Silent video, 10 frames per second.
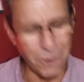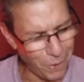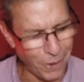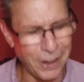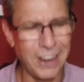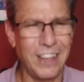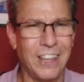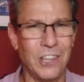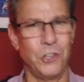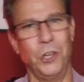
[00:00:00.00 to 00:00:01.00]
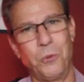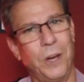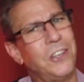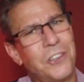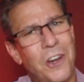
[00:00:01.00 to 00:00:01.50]
or just
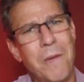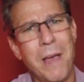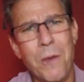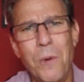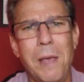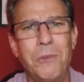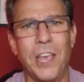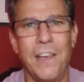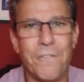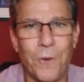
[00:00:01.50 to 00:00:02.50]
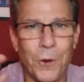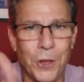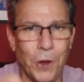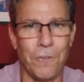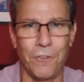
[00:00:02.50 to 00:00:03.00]
register on my website for
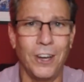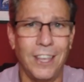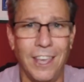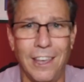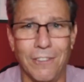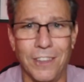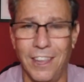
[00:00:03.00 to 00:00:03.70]
your free gift,